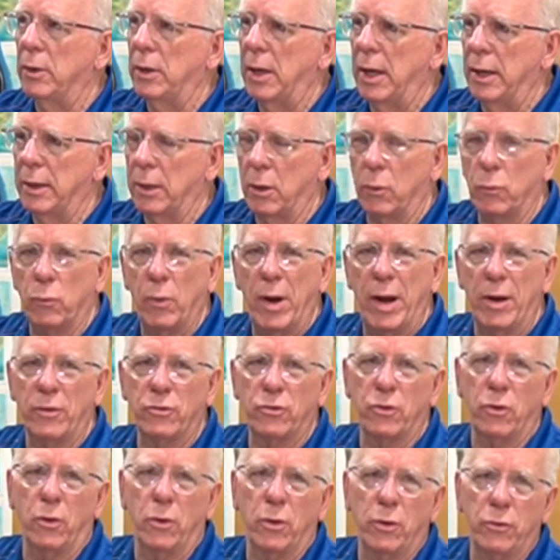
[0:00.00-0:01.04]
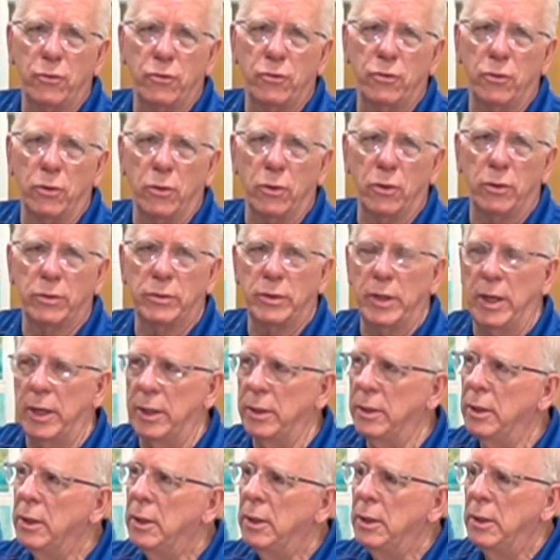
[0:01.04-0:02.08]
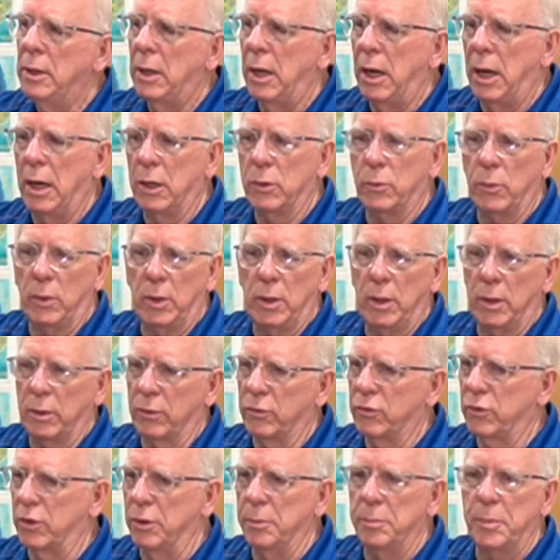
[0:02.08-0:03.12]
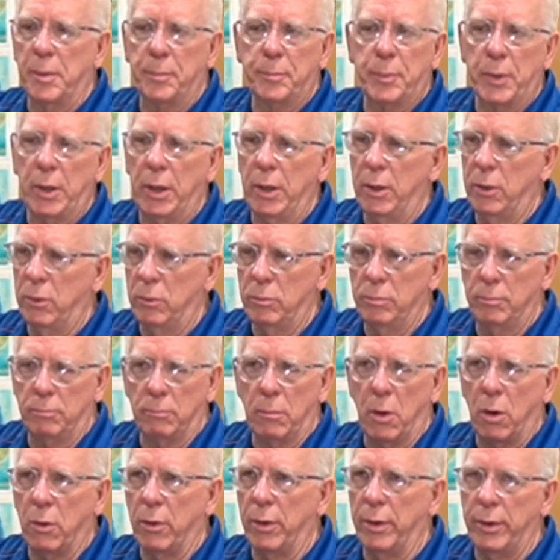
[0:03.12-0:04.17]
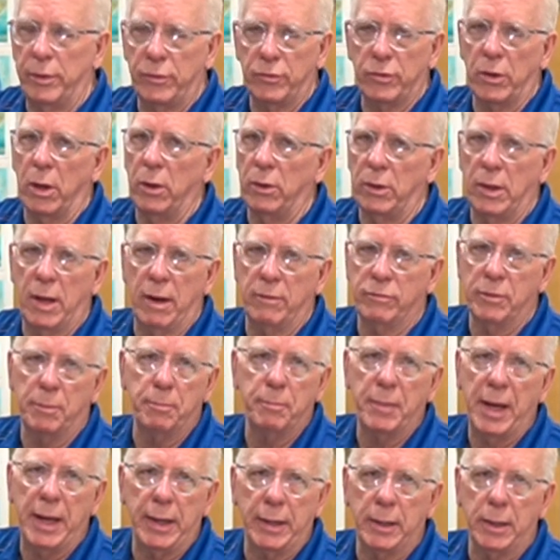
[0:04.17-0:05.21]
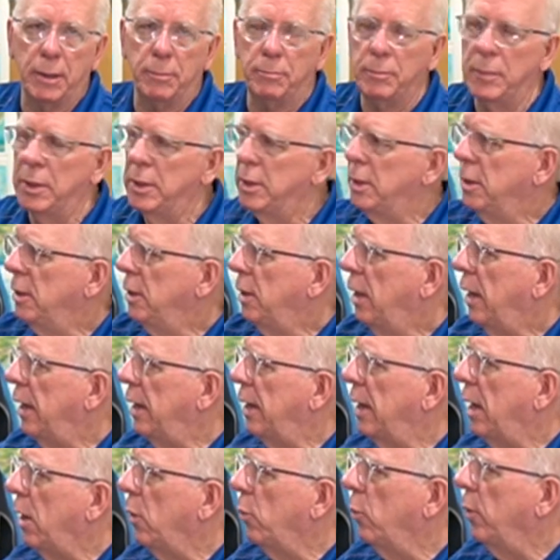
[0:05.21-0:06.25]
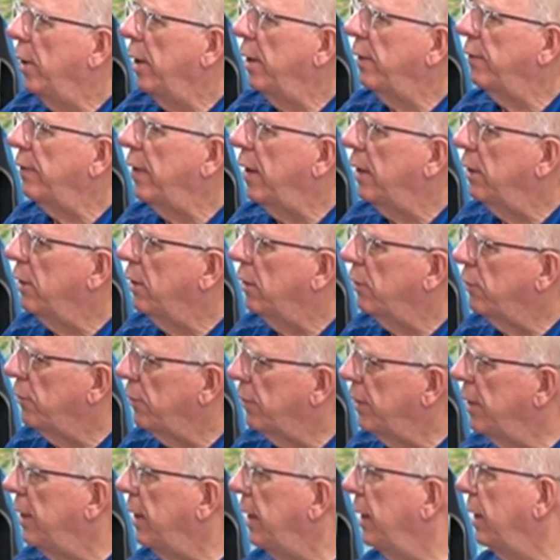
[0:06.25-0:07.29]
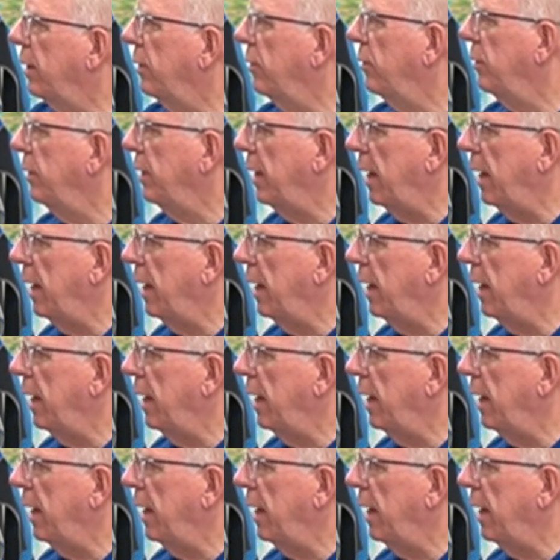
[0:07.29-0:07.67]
like a rash guard shirt that Aqualung, Scuba Pro, Maury's, all of them make them, and I'll wear that underneath.